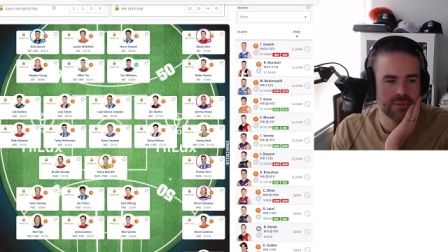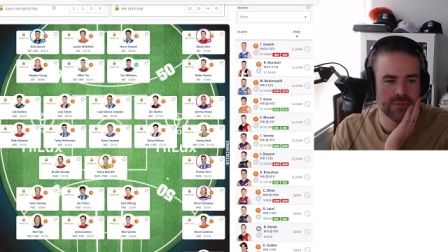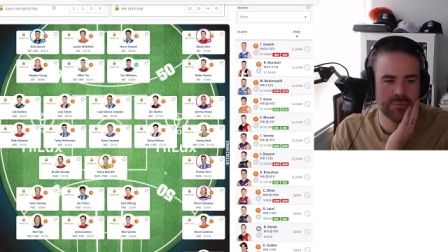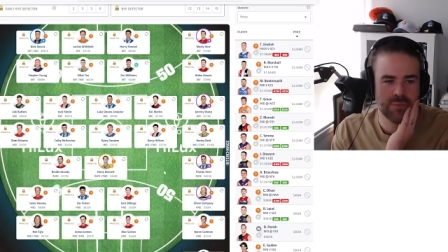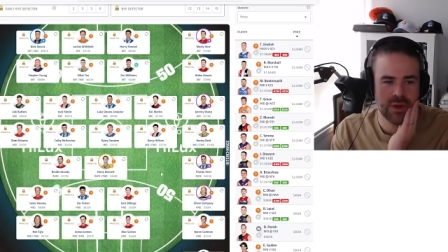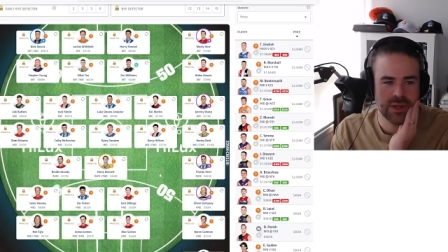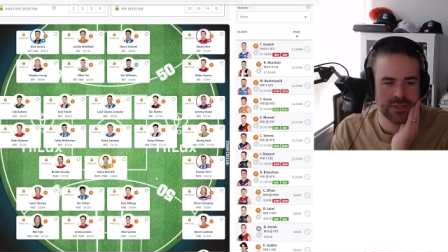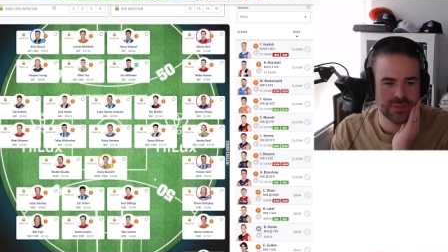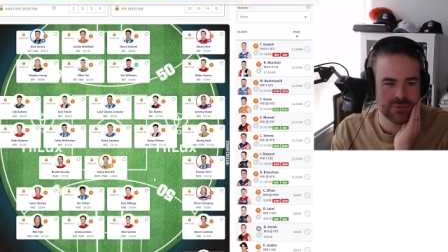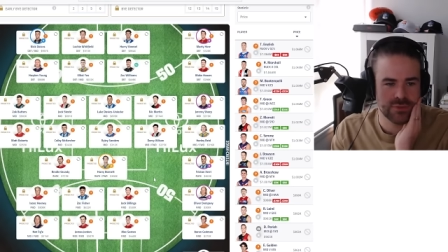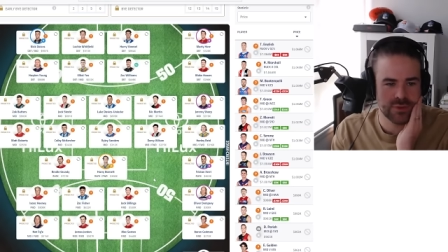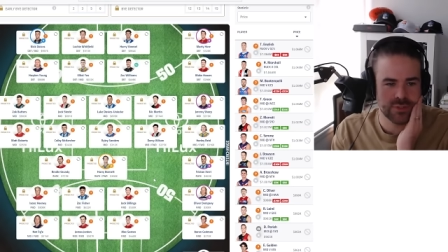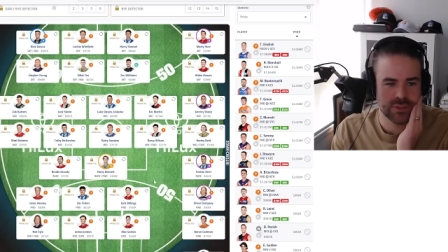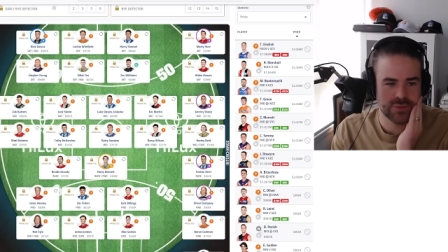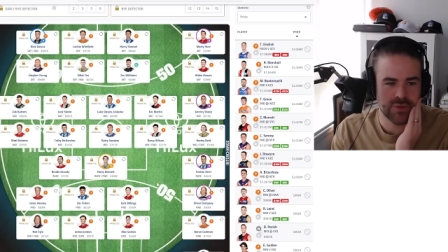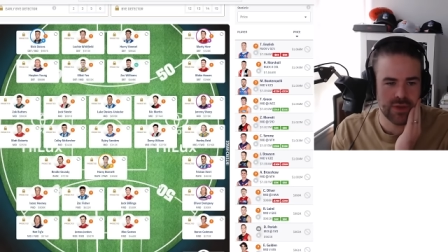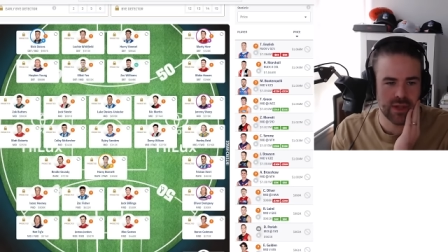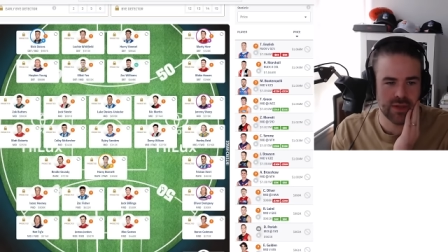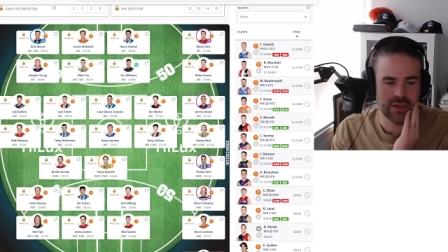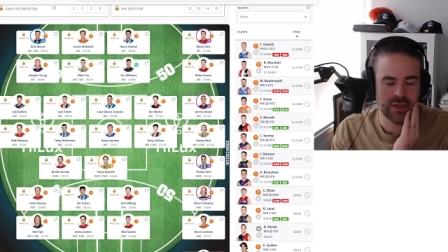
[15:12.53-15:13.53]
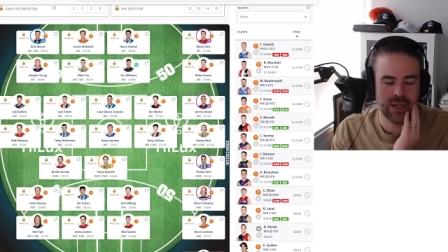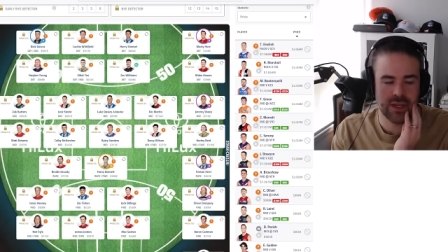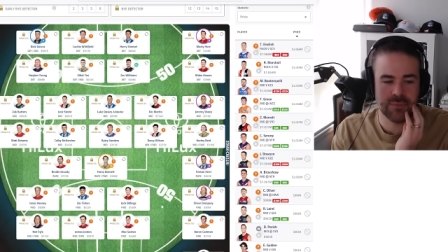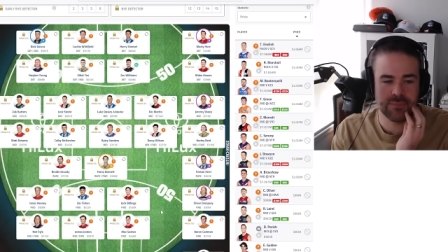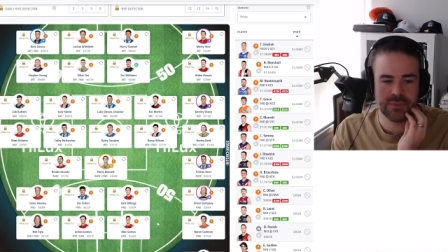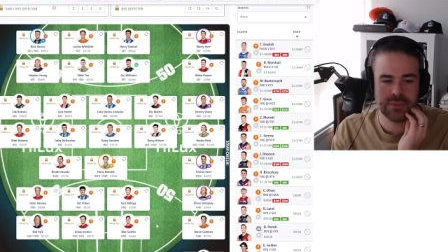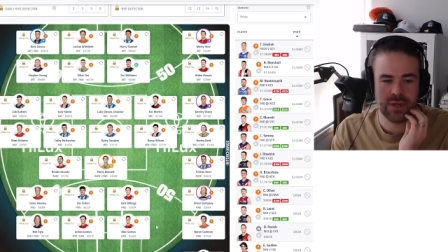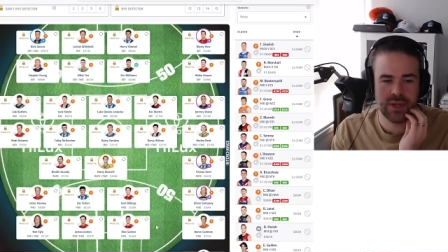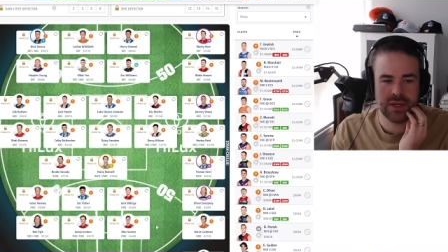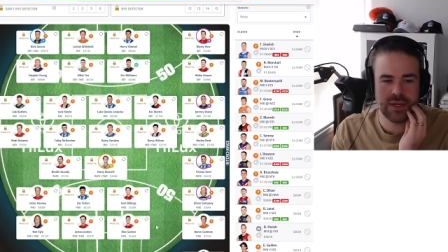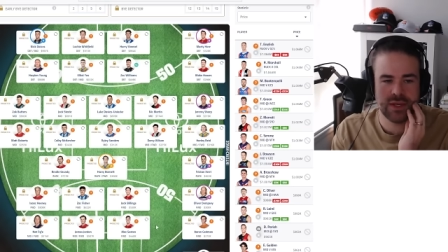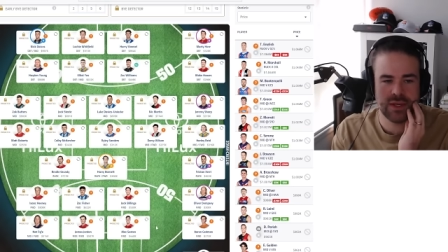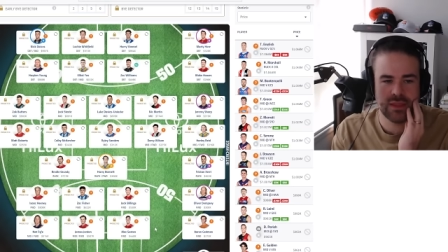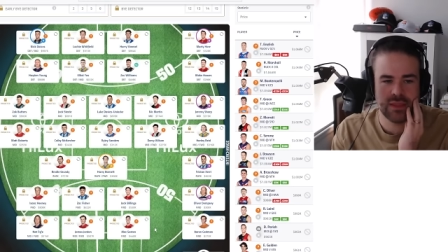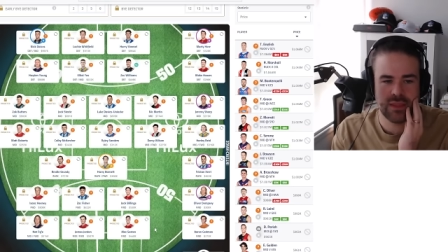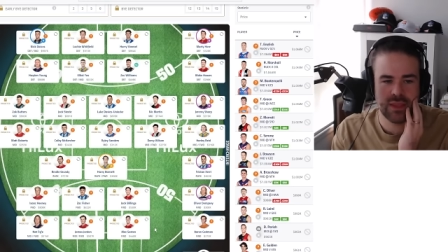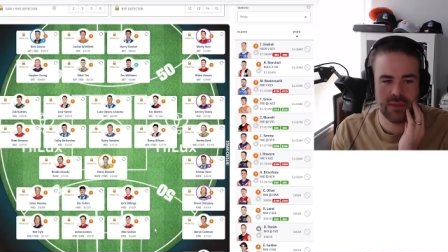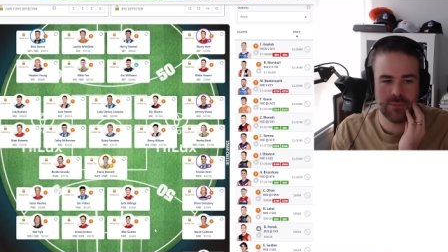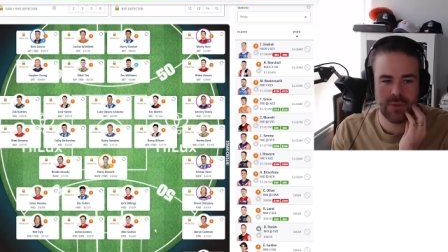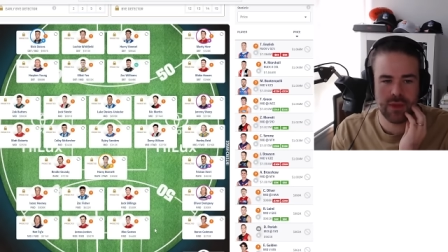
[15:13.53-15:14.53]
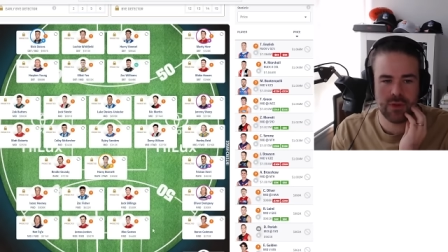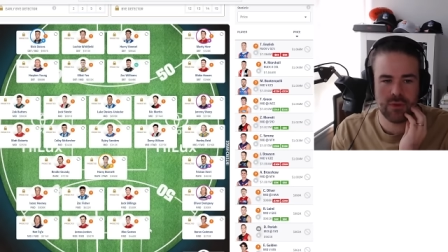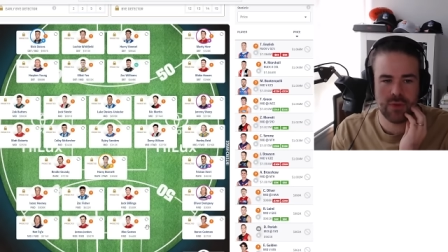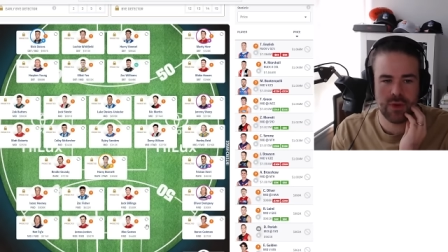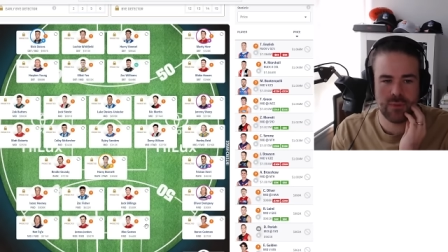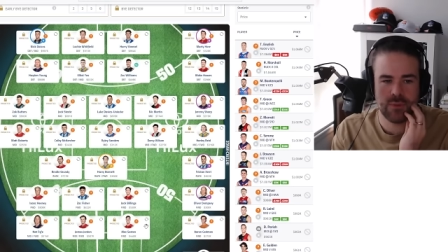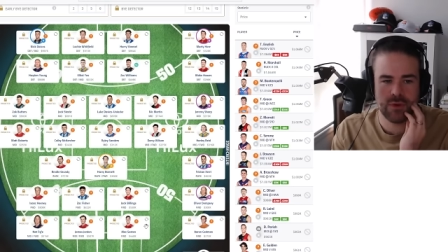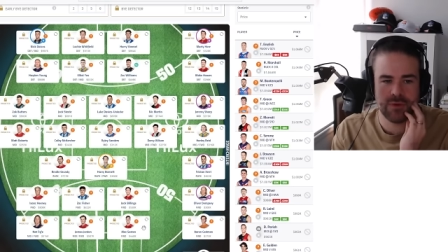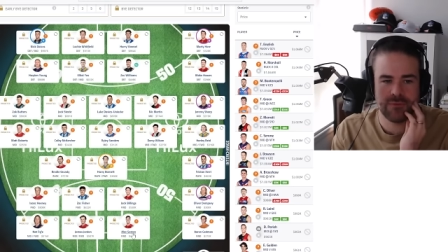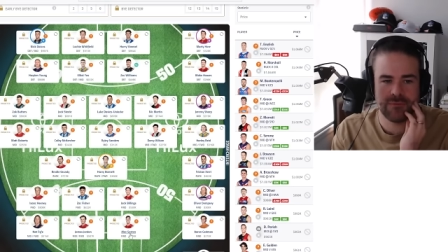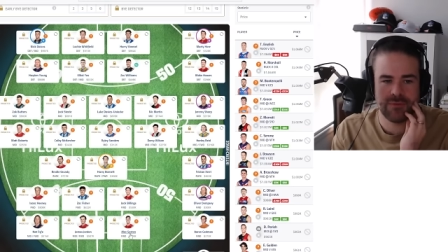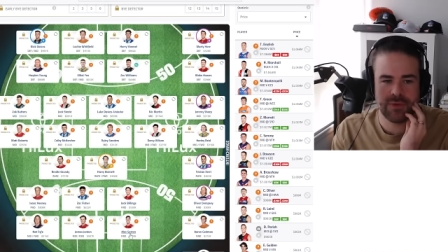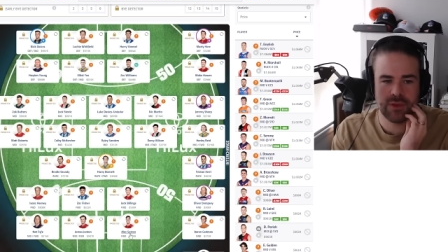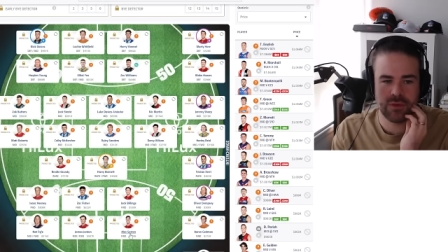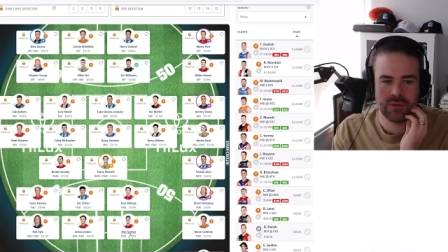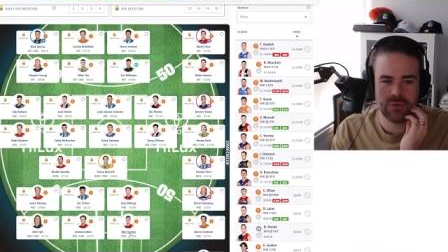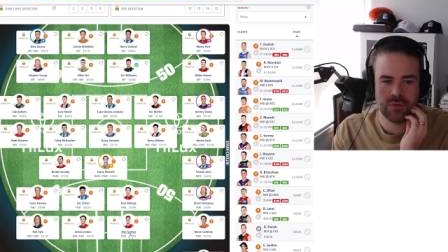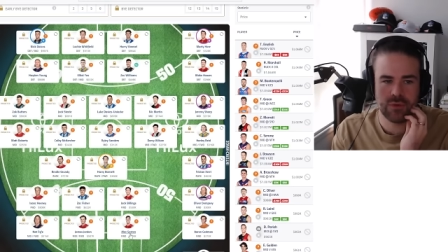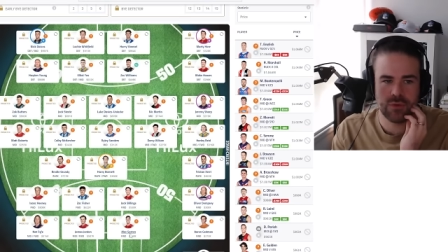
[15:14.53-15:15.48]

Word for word: Price sorted, it's fine. Um, so I need to think about who I want to field and